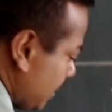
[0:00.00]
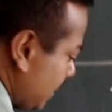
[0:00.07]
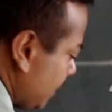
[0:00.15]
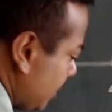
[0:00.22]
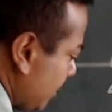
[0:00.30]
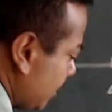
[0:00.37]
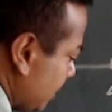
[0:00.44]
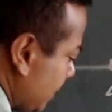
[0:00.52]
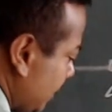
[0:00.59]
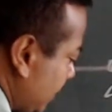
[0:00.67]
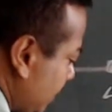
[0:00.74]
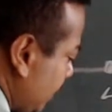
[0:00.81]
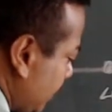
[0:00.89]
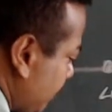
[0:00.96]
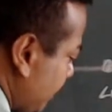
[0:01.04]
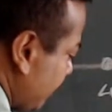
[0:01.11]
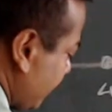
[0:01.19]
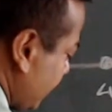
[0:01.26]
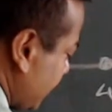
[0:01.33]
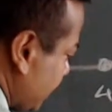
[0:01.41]
E naught into e
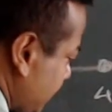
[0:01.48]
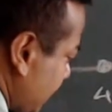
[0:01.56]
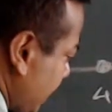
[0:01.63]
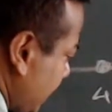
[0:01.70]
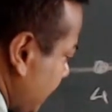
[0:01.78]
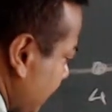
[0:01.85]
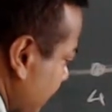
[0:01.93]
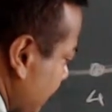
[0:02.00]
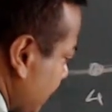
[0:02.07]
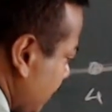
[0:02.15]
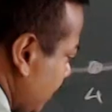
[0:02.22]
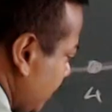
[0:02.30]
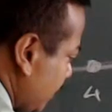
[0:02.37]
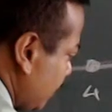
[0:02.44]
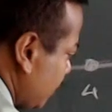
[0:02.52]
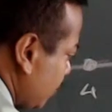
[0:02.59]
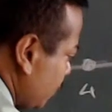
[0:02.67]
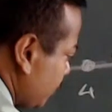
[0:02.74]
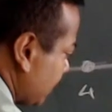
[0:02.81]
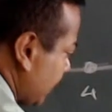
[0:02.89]
power j
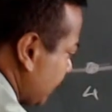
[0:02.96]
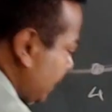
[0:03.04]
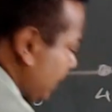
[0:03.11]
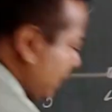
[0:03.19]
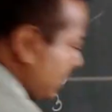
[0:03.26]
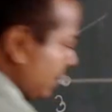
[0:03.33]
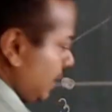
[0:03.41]
2 psi.